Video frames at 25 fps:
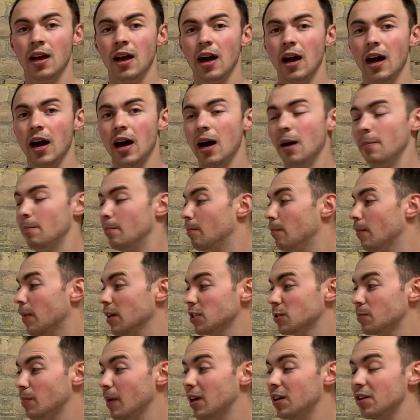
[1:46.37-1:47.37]

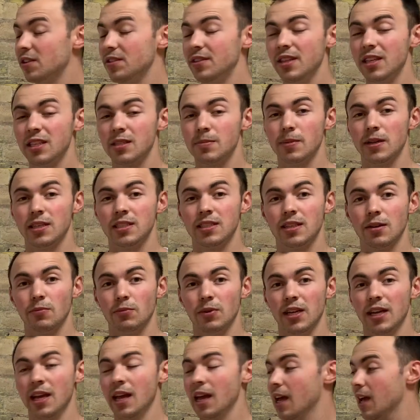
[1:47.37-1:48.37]
much better in this space than we
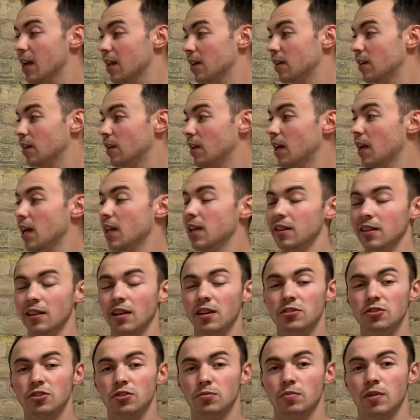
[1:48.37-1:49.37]
can in
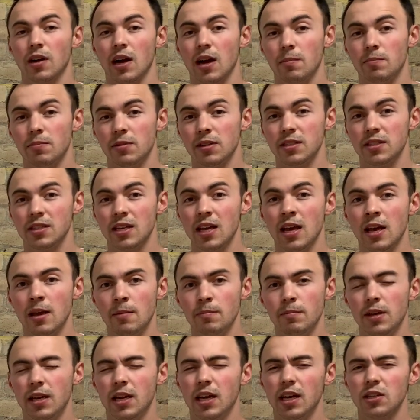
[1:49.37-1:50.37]
larger properties
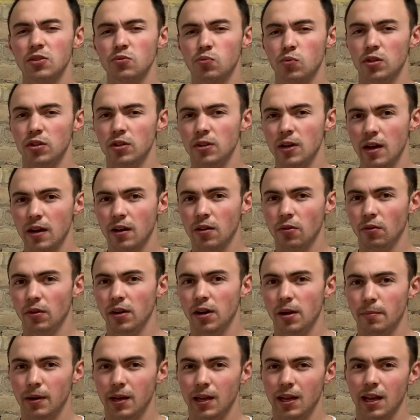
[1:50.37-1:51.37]
because we're not going
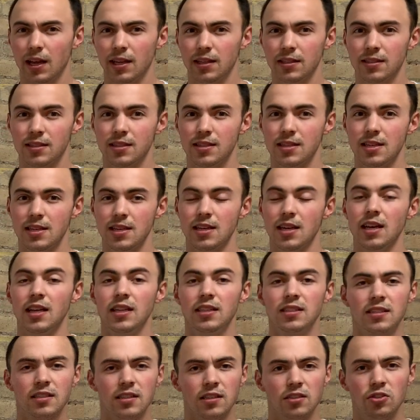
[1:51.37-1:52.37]
up against the
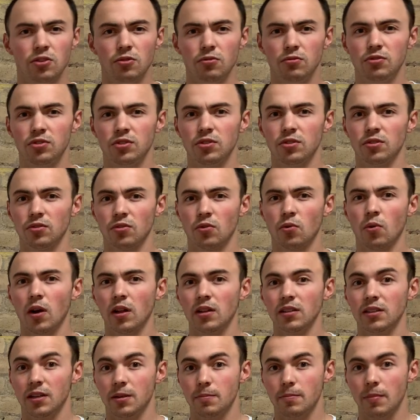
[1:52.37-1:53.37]
institutional
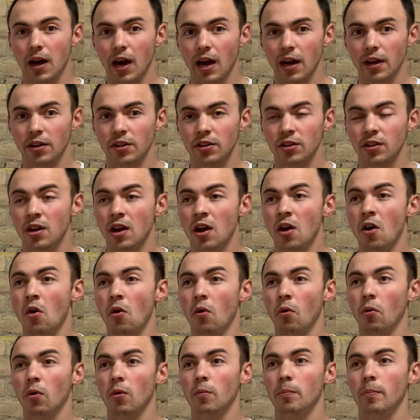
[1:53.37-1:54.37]
quality buyer
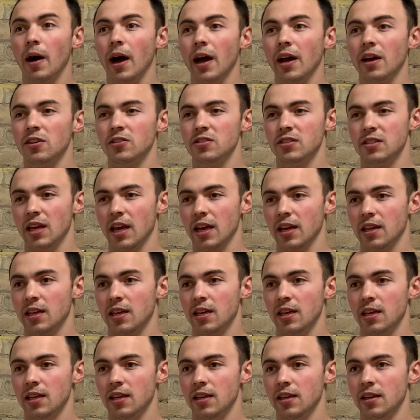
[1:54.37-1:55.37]
or buyers that
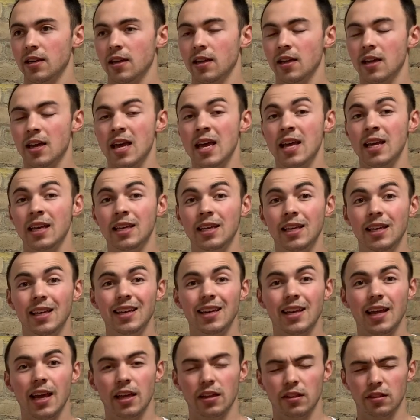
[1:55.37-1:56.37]
can get
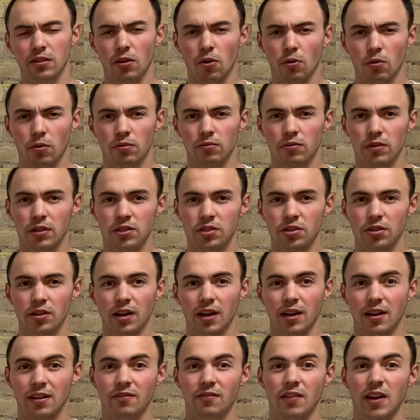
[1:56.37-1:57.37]
a lower return
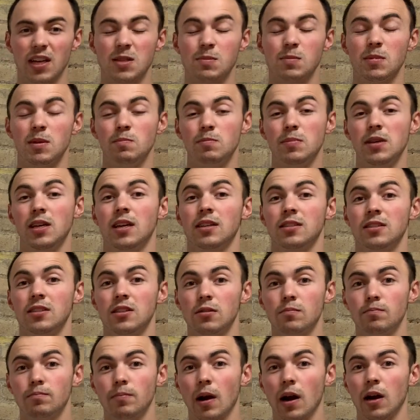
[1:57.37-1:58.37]
on investment because they're
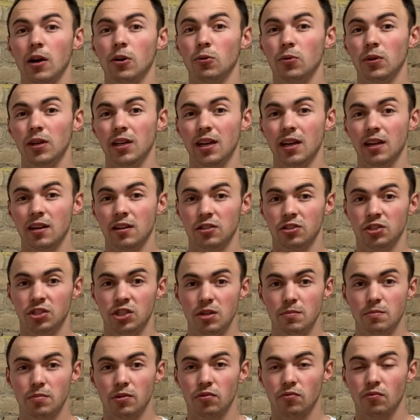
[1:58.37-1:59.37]
borrowing at a
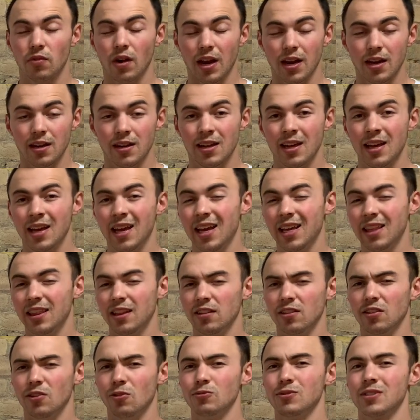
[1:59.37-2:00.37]
cheaper rate and the
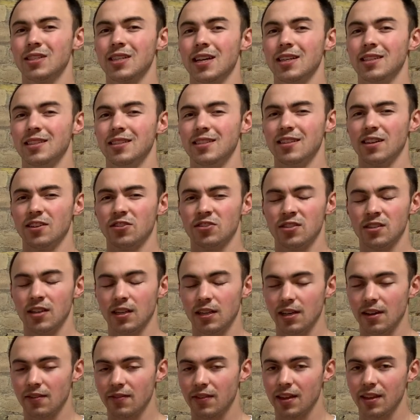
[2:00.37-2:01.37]
loan sizes are
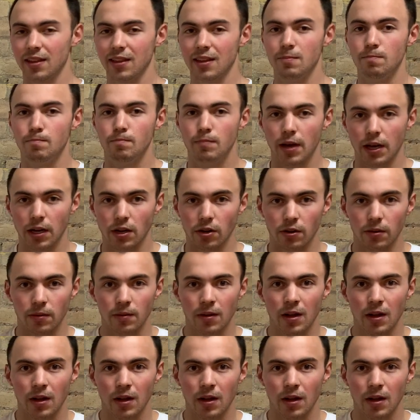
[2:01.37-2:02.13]
significantly bigger.